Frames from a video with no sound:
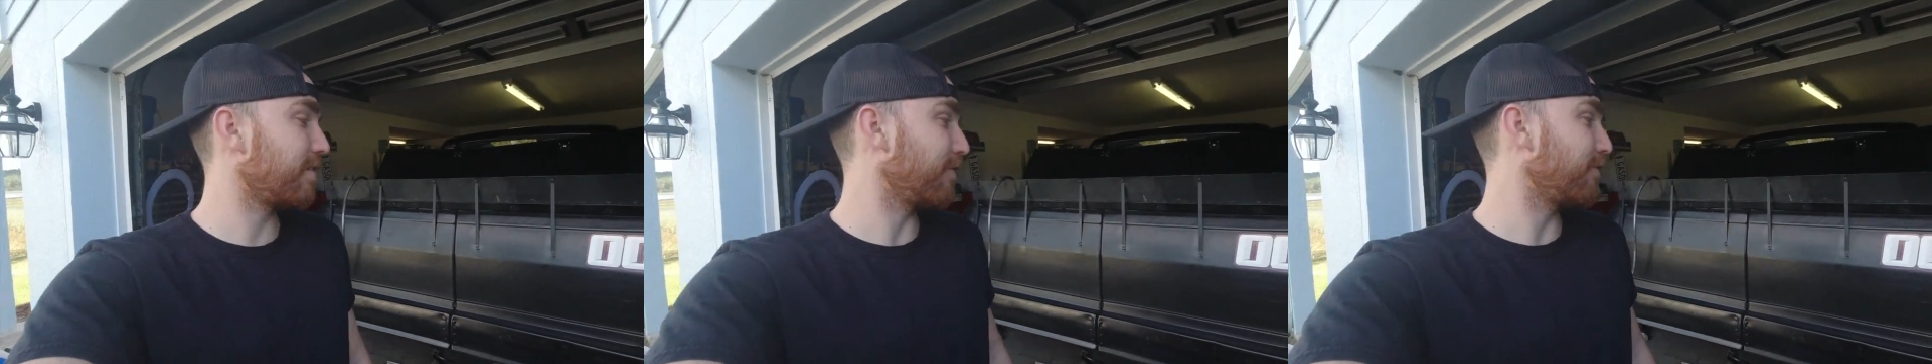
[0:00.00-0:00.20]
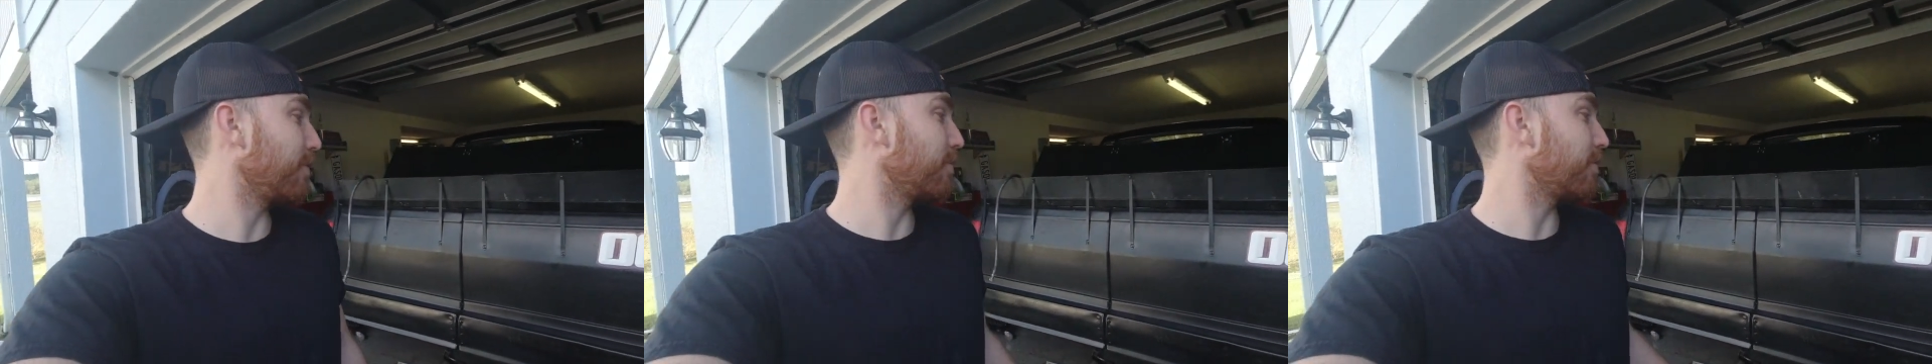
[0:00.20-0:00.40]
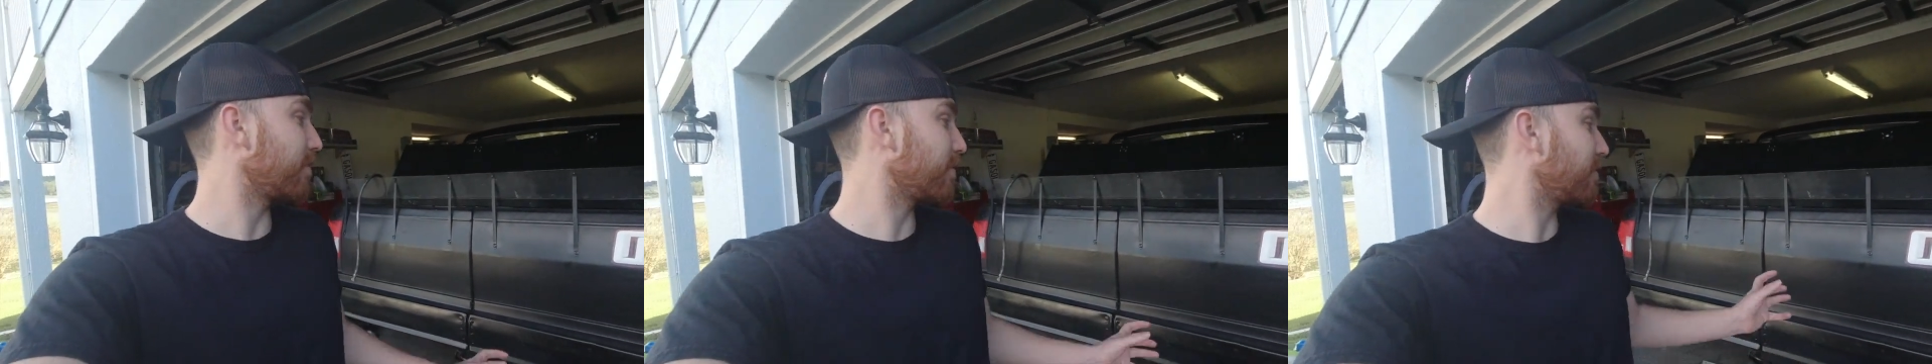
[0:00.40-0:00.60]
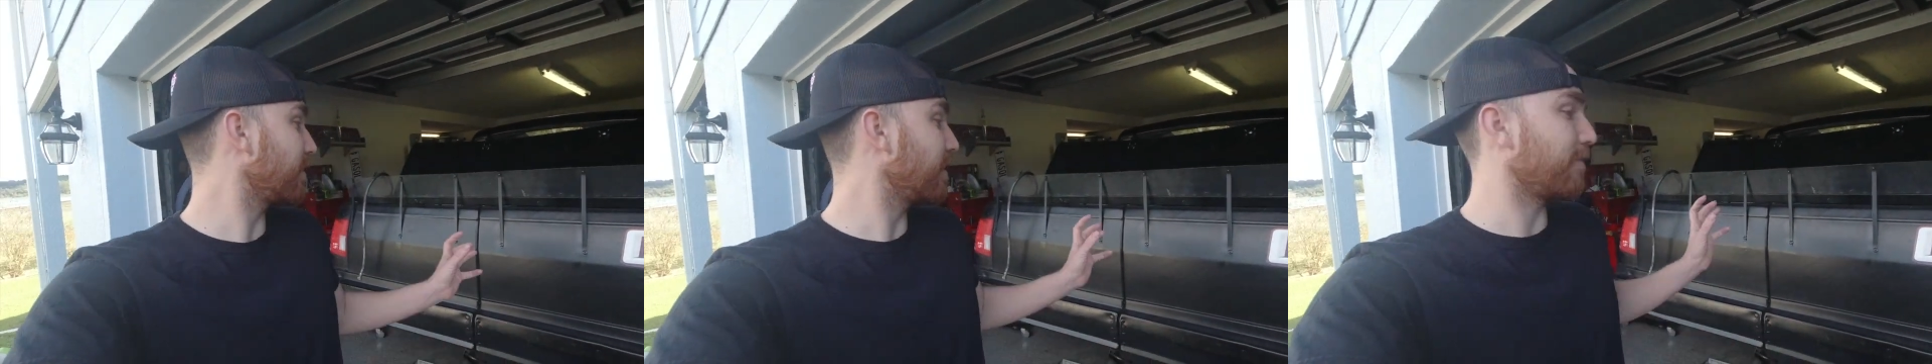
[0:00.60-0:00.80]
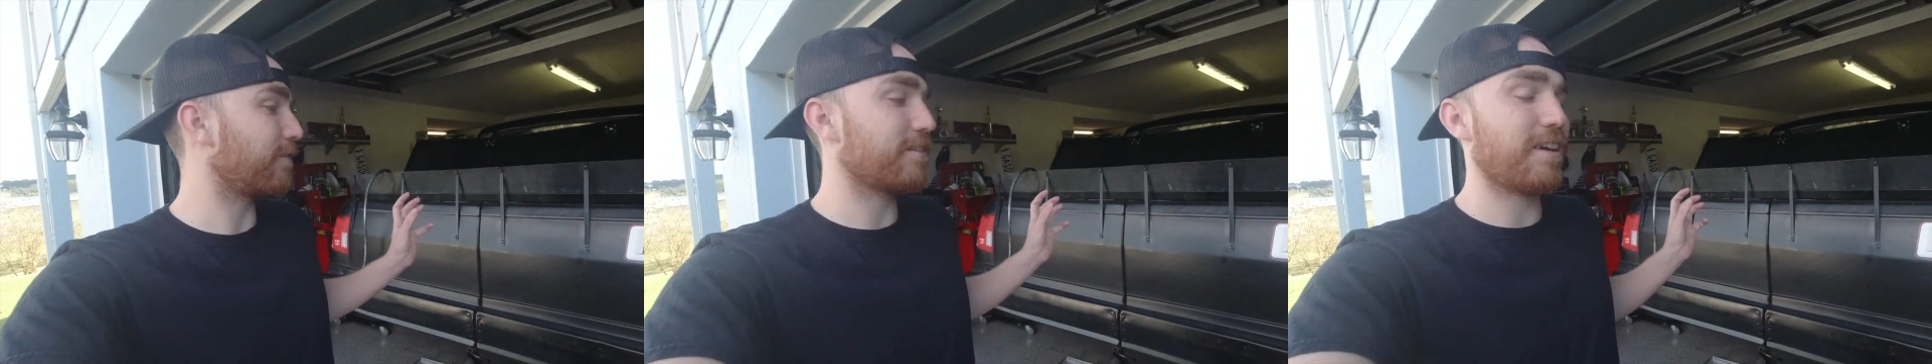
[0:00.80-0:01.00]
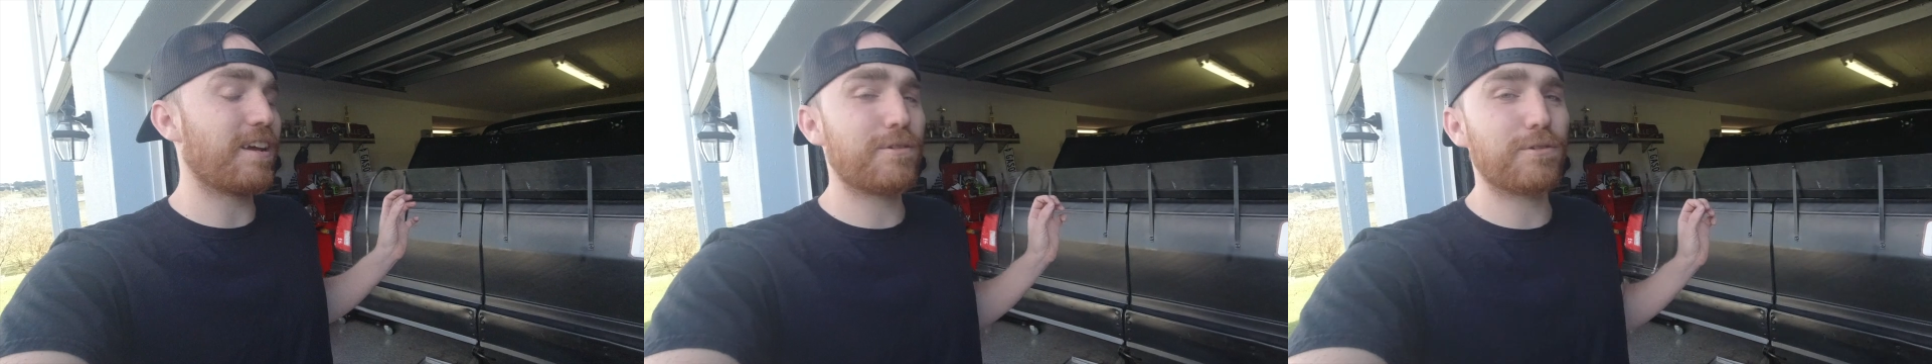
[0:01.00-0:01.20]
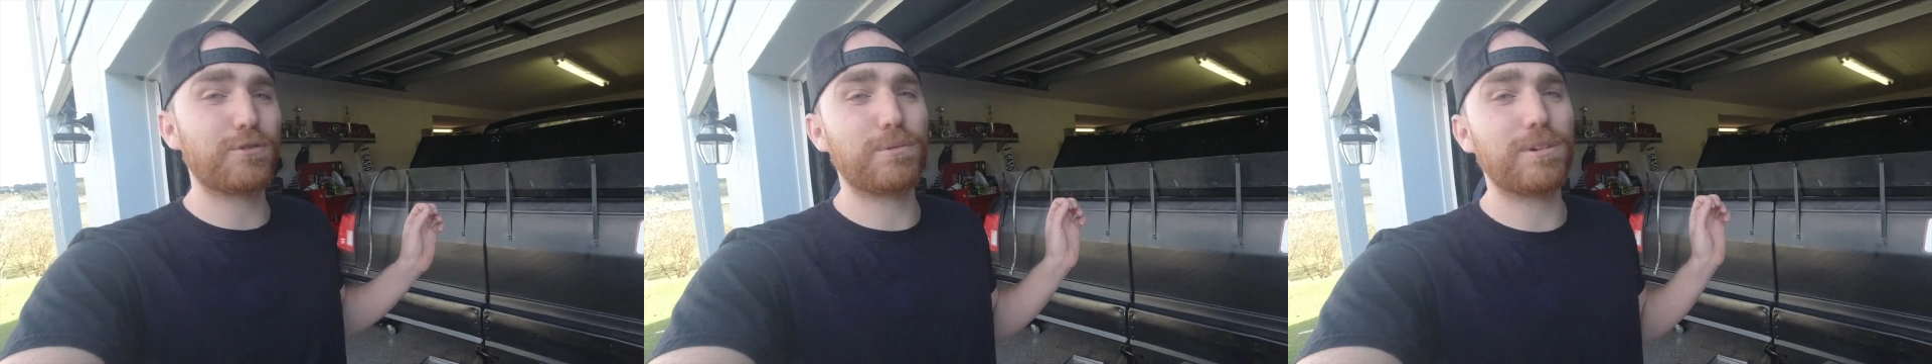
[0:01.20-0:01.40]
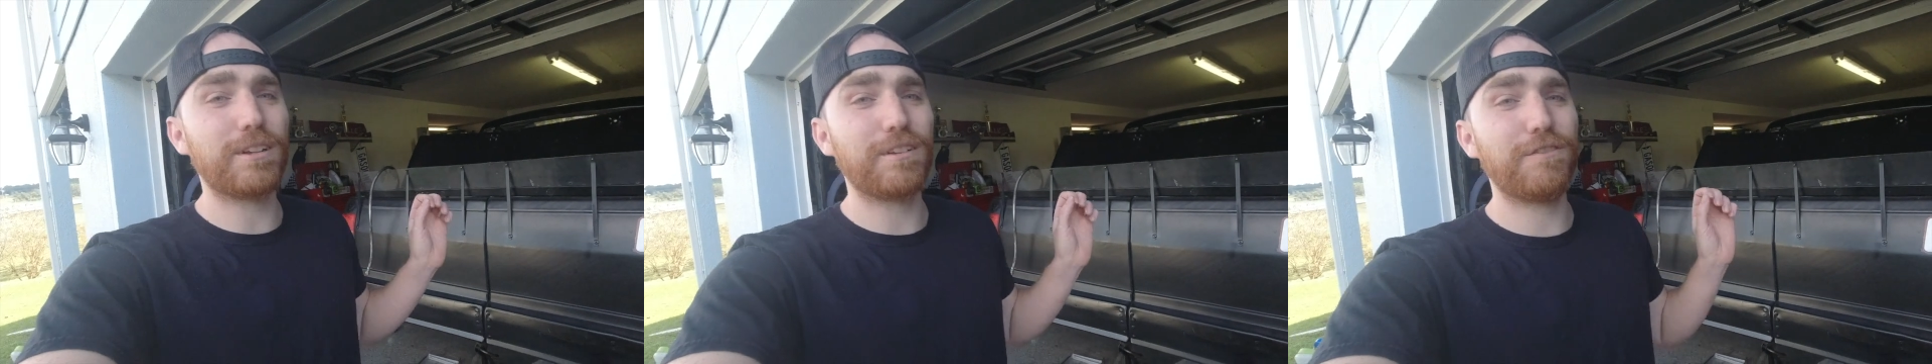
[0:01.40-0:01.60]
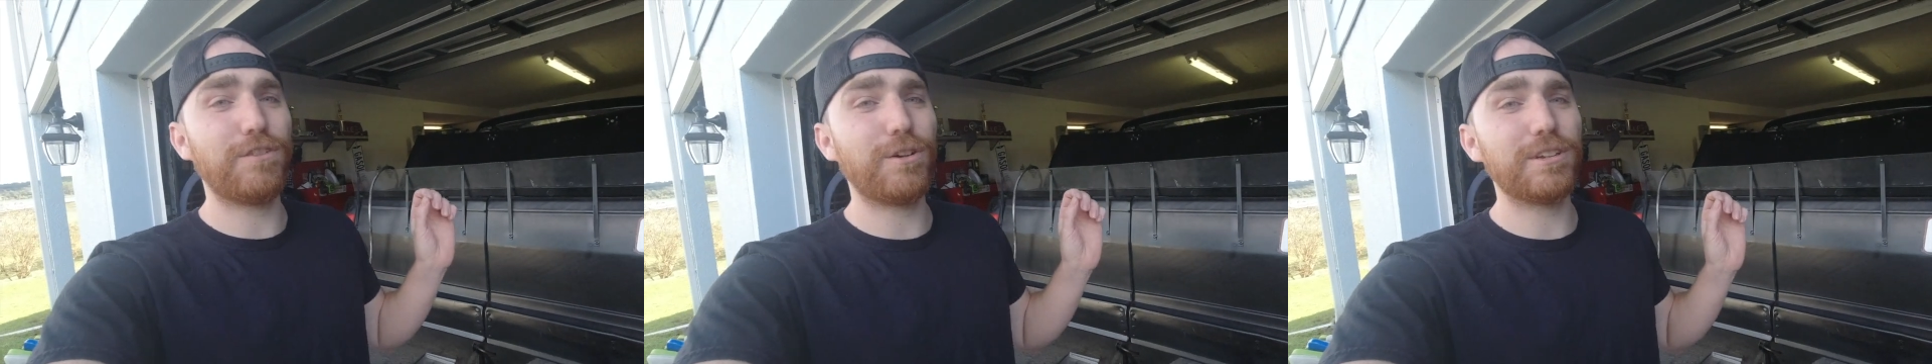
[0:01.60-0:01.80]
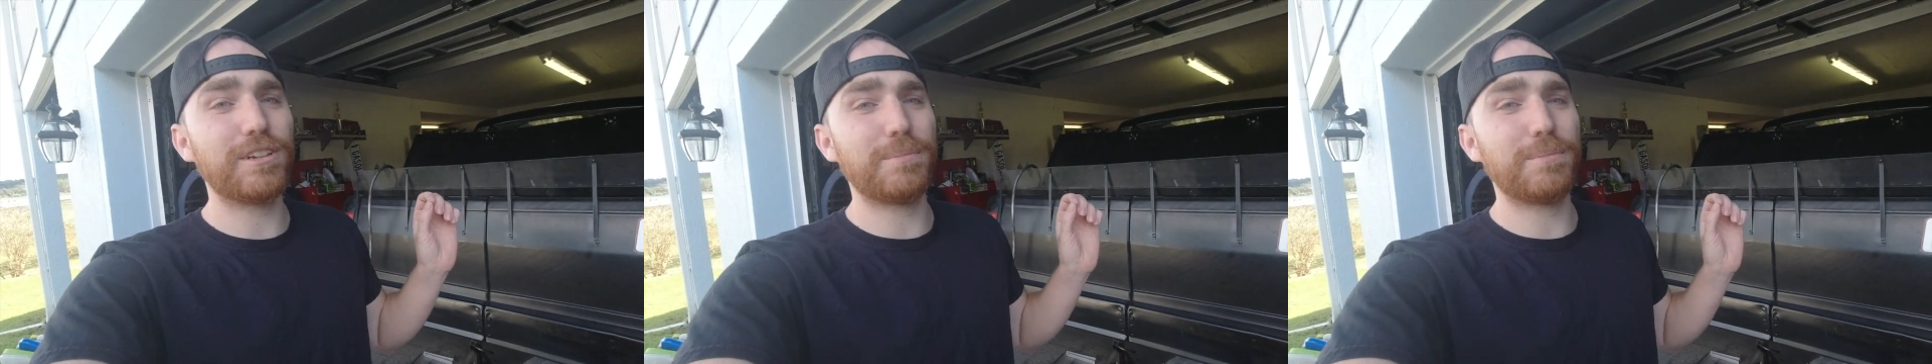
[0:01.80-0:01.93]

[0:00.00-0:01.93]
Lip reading: If it was, if the tank was really full,